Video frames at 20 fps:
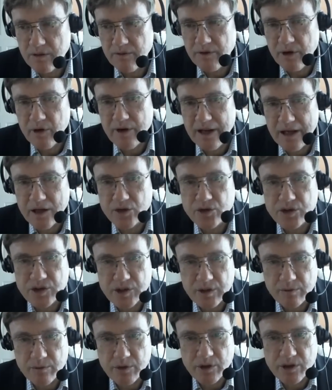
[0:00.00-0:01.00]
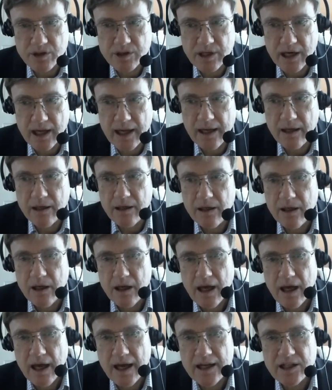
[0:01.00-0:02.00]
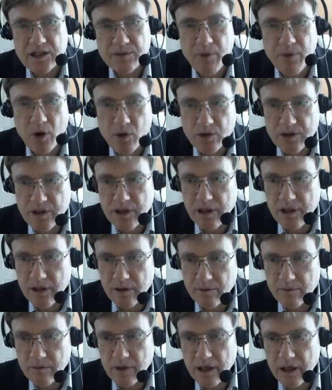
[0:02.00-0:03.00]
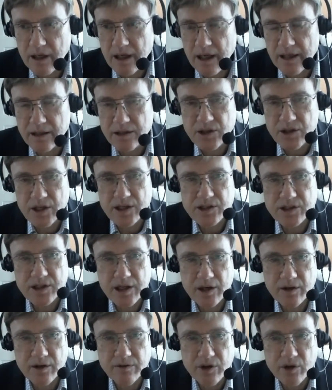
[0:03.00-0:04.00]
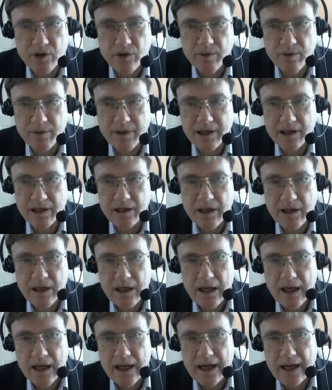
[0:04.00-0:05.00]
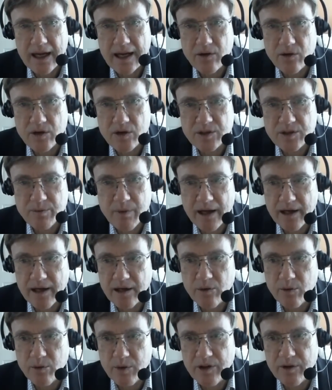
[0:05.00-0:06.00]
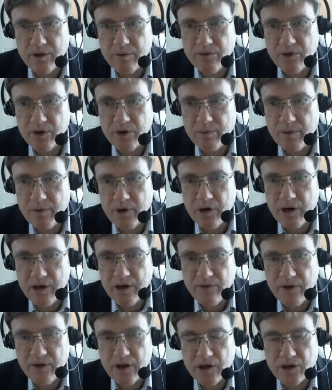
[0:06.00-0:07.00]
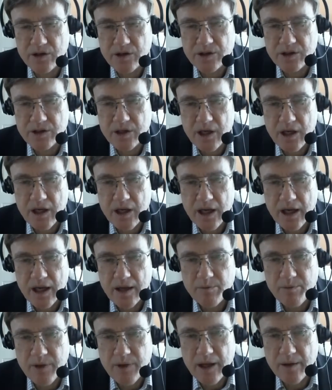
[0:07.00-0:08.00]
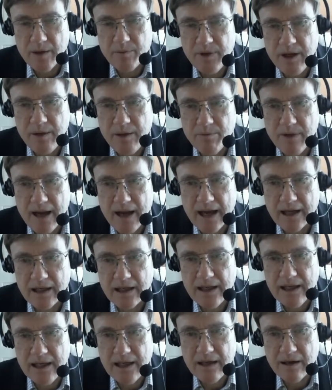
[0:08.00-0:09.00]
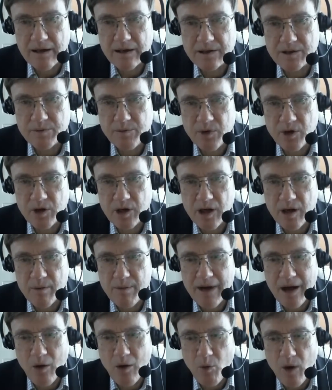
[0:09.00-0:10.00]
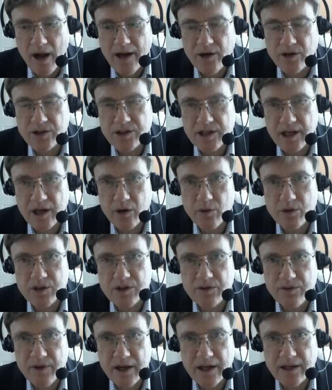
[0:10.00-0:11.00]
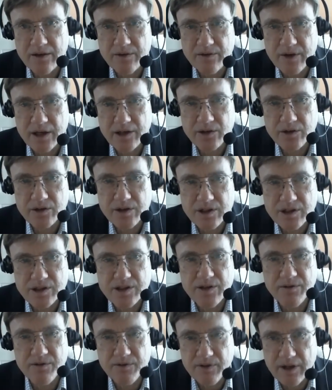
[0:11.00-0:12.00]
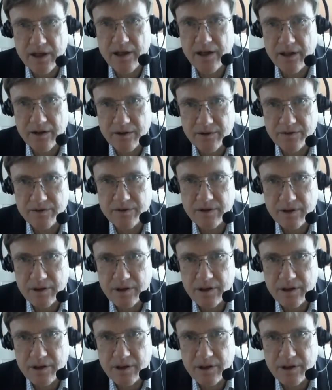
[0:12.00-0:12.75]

very interesting books, and I spoke to him. I got the chance to interview him, and I corresponded with him for a period of years. And Pete Bagley's book about why Nosenko was a fake defector is definitive,